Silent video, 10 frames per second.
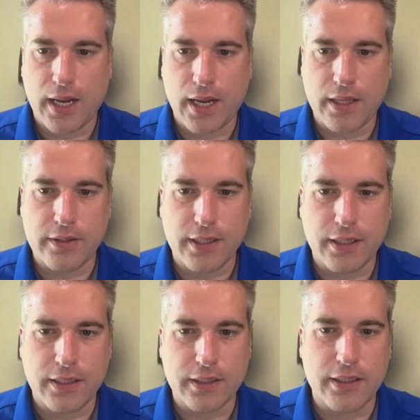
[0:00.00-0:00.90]
And
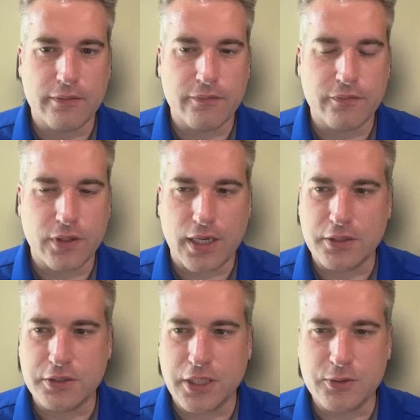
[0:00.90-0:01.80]
then if
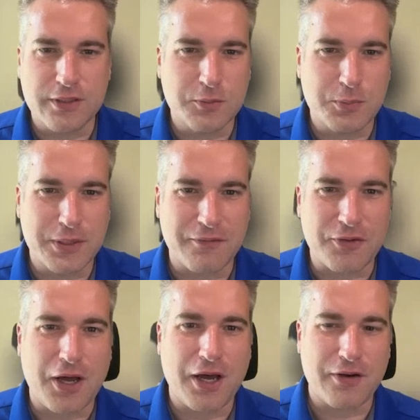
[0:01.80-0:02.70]
Joe sends me a
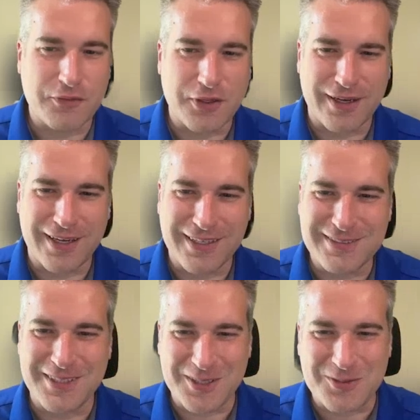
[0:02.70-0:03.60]
lot of clients,
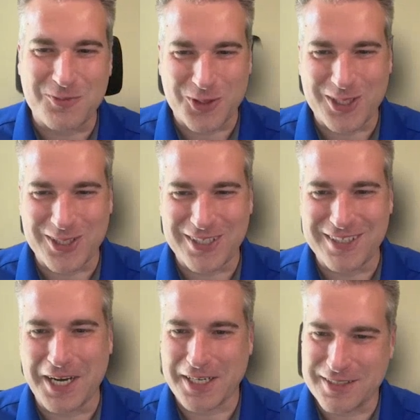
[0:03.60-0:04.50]
then it's really good
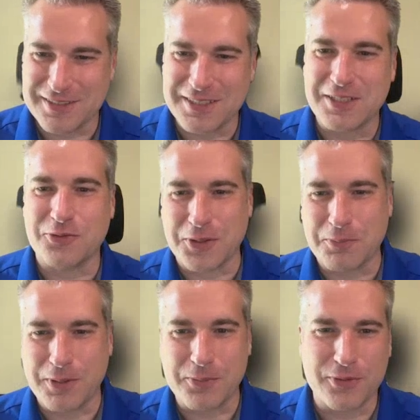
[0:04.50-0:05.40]
that I can see 3
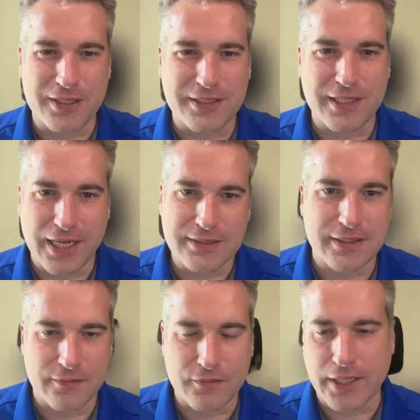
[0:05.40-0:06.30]
people in a day
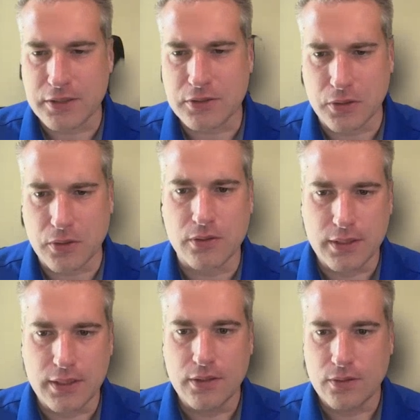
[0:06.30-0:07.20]
instead of like 2
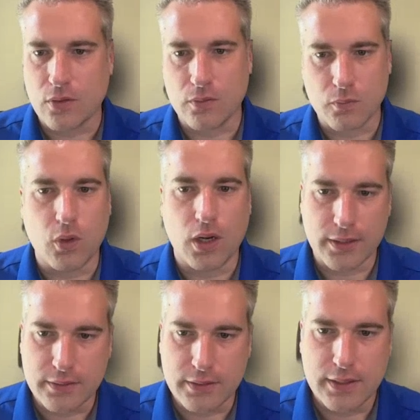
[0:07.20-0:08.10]
or 1.